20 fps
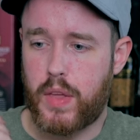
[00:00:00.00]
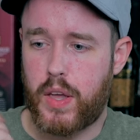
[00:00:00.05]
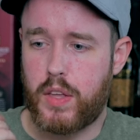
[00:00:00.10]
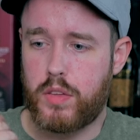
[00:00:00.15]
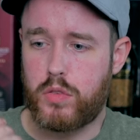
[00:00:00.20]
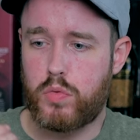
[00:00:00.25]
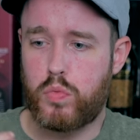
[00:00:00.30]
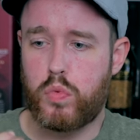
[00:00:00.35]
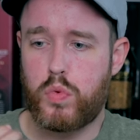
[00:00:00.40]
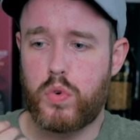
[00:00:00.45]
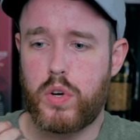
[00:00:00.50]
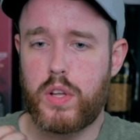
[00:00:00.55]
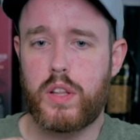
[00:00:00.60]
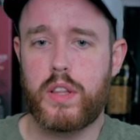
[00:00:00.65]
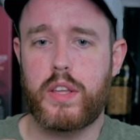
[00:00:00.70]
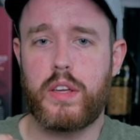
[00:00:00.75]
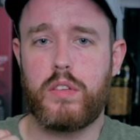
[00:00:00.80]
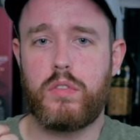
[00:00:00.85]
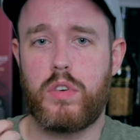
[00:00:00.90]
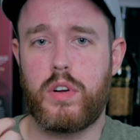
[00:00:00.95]
it's
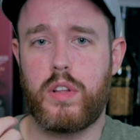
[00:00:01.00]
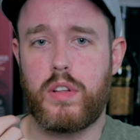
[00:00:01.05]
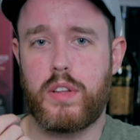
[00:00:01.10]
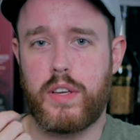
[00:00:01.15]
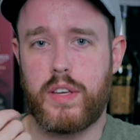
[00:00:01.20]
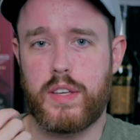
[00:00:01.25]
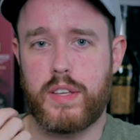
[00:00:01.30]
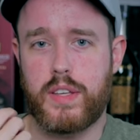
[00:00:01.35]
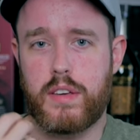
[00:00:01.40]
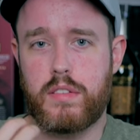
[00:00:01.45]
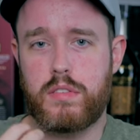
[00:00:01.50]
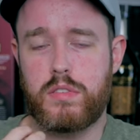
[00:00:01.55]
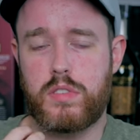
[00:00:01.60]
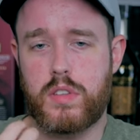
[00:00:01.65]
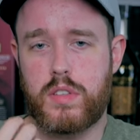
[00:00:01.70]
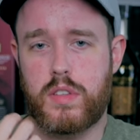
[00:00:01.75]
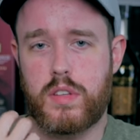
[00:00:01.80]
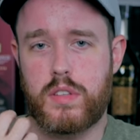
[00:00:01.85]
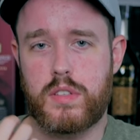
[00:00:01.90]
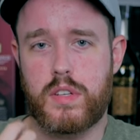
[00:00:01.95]
really, really gives
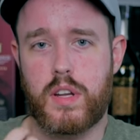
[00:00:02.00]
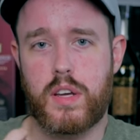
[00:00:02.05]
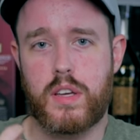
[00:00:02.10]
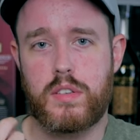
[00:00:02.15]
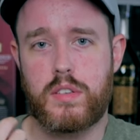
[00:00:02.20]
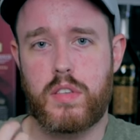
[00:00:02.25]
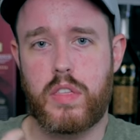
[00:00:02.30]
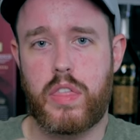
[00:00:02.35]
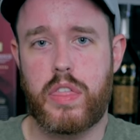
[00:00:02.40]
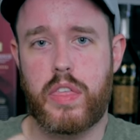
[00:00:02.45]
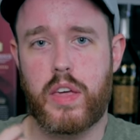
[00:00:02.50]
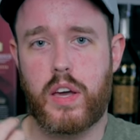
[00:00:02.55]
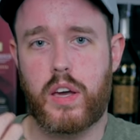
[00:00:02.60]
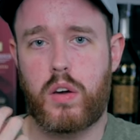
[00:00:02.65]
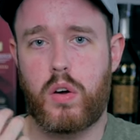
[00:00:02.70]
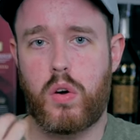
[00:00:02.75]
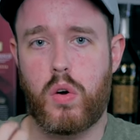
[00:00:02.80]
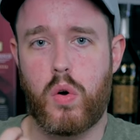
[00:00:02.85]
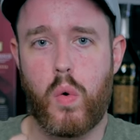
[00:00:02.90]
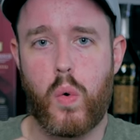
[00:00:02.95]
it this nice
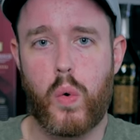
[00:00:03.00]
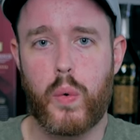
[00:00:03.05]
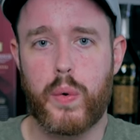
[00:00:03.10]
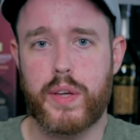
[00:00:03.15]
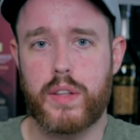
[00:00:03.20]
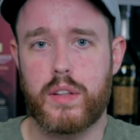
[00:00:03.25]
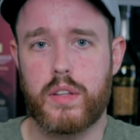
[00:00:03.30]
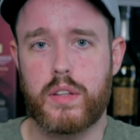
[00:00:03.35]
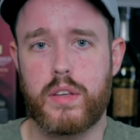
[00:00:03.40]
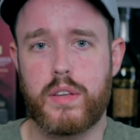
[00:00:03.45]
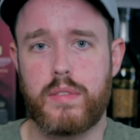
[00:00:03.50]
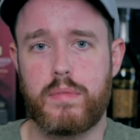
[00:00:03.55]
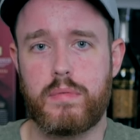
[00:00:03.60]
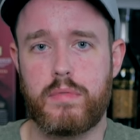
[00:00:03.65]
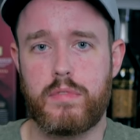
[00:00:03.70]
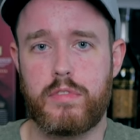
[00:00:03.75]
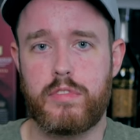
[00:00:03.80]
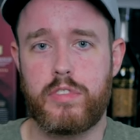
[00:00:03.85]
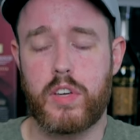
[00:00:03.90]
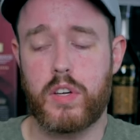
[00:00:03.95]
thick, oily
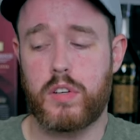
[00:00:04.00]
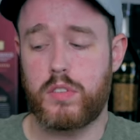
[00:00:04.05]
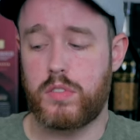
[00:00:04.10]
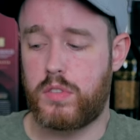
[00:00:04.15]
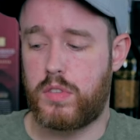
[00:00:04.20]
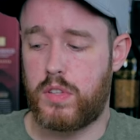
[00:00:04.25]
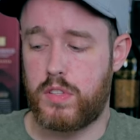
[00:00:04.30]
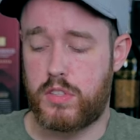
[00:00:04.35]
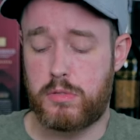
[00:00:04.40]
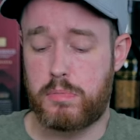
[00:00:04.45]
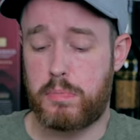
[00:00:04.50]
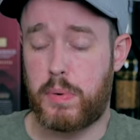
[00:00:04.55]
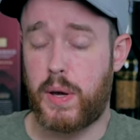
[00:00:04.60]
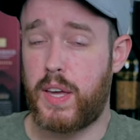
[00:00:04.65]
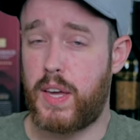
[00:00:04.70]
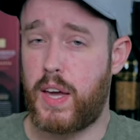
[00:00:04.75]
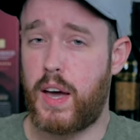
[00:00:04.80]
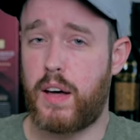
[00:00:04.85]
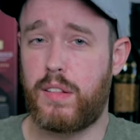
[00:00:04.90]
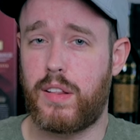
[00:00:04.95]
feel,
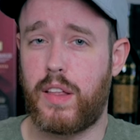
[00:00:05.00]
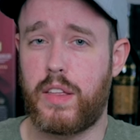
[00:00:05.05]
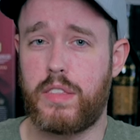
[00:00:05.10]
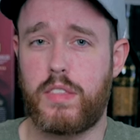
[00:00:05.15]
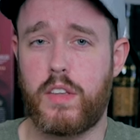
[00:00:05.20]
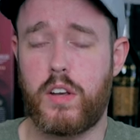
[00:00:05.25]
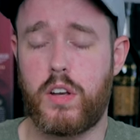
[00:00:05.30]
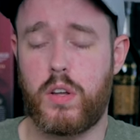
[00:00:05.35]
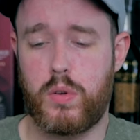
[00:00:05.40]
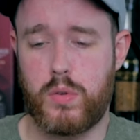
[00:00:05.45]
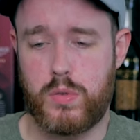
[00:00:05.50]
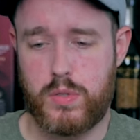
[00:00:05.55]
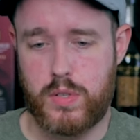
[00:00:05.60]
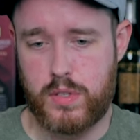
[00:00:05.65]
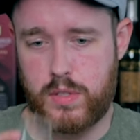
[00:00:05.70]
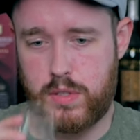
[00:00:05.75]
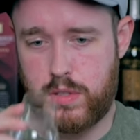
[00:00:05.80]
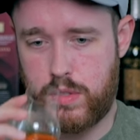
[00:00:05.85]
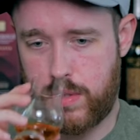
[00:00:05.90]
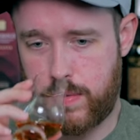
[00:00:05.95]
despite how light the nose
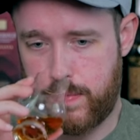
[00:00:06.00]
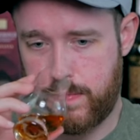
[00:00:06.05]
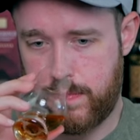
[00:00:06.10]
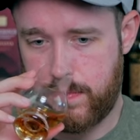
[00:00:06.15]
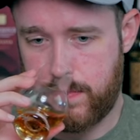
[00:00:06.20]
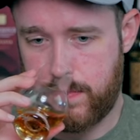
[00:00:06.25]
is.